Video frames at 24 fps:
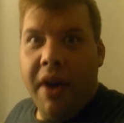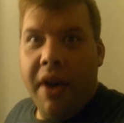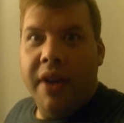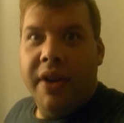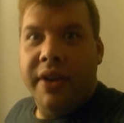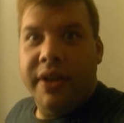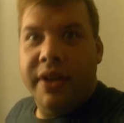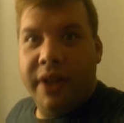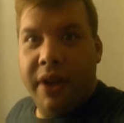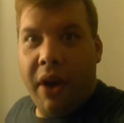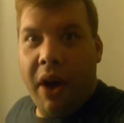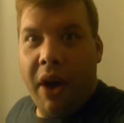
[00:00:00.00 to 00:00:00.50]

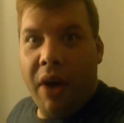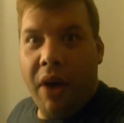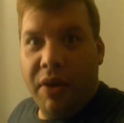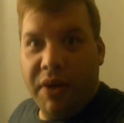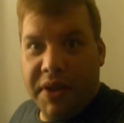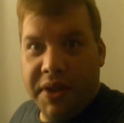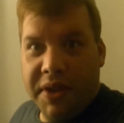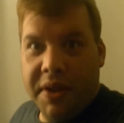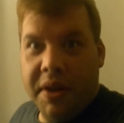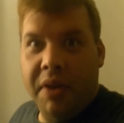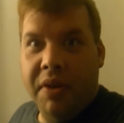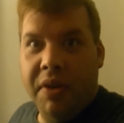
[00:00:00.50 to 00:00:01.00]
So I would
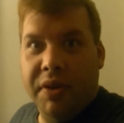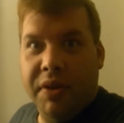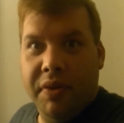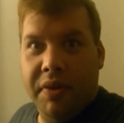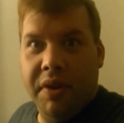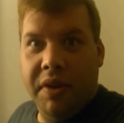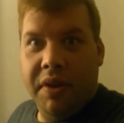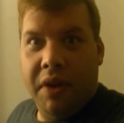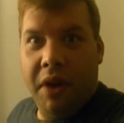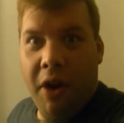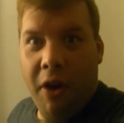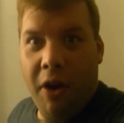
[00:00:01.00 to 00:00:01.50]
start doing
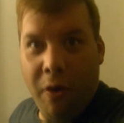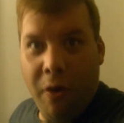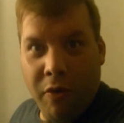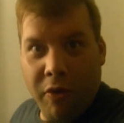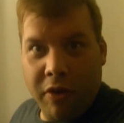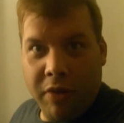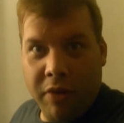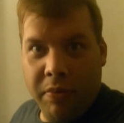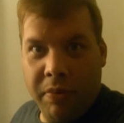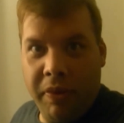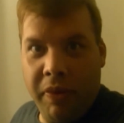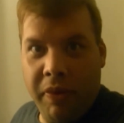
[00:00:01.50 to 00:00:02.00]
your
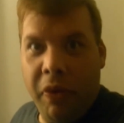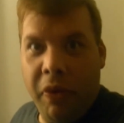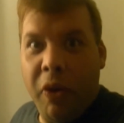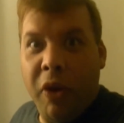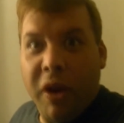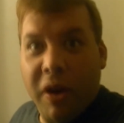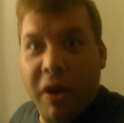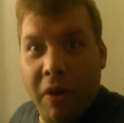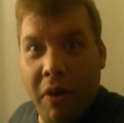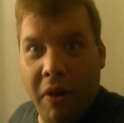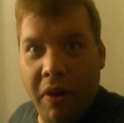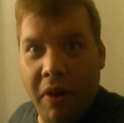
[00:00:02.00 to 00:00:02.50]
homework before
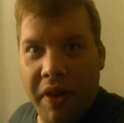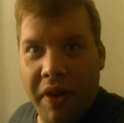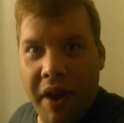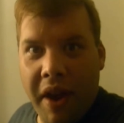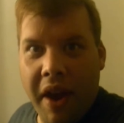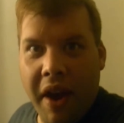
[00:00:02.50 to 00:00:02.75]
you go on the